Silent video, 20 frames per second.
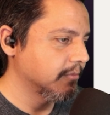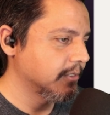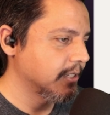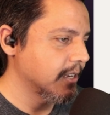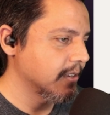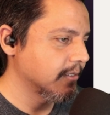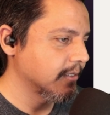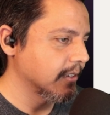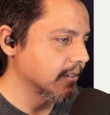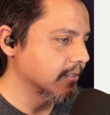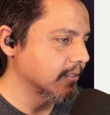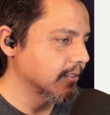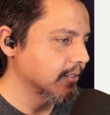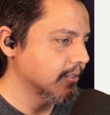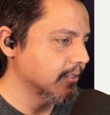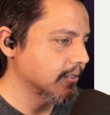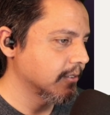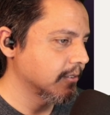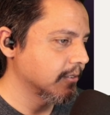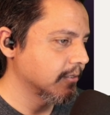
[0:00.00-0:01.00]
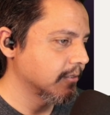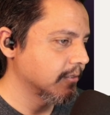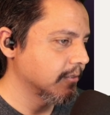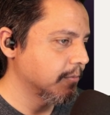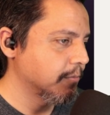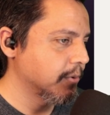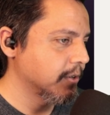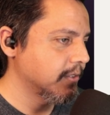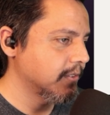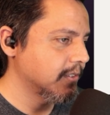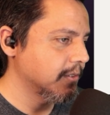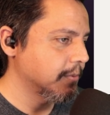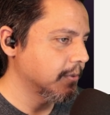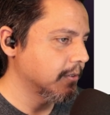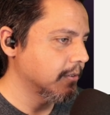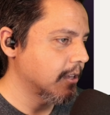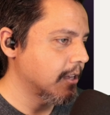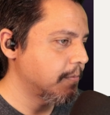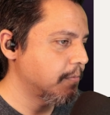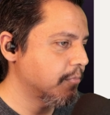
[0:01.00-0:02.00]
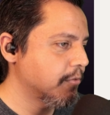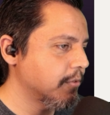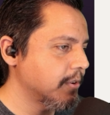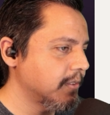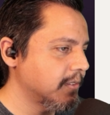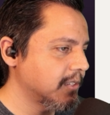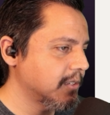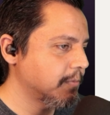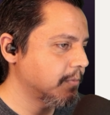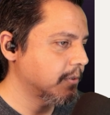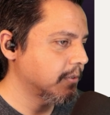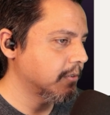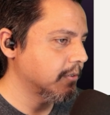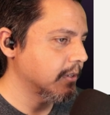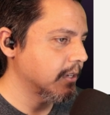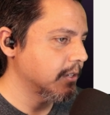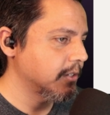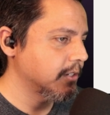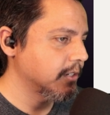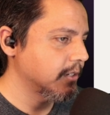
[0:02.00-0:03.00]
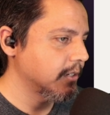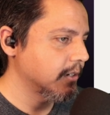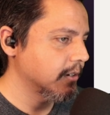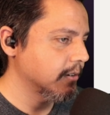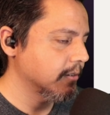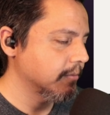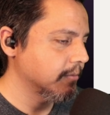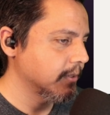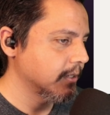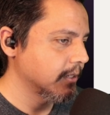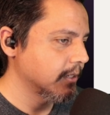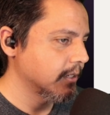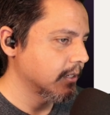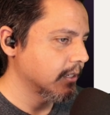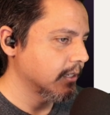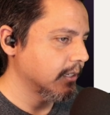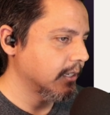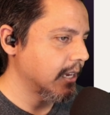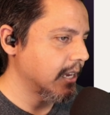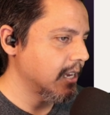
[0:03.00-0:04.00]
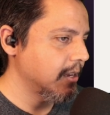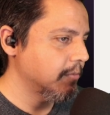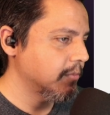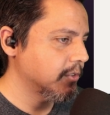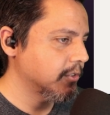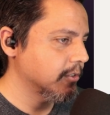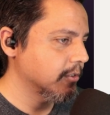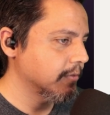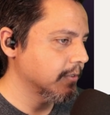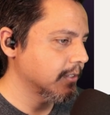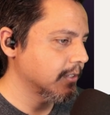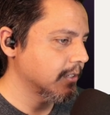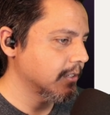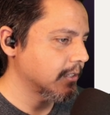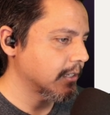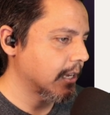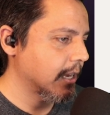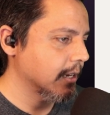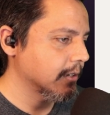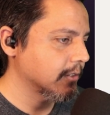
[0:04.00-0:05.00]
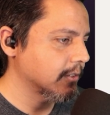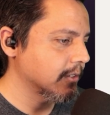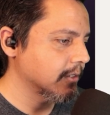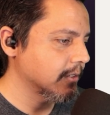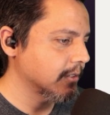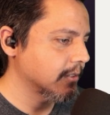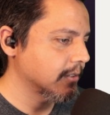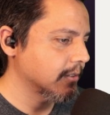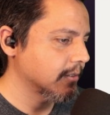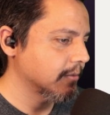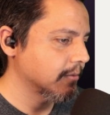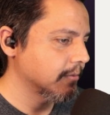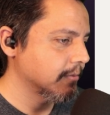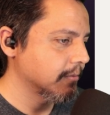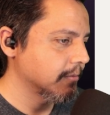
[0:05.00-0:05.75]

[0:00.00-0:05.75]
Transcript: Test analyst. A principal engineer. Game services access.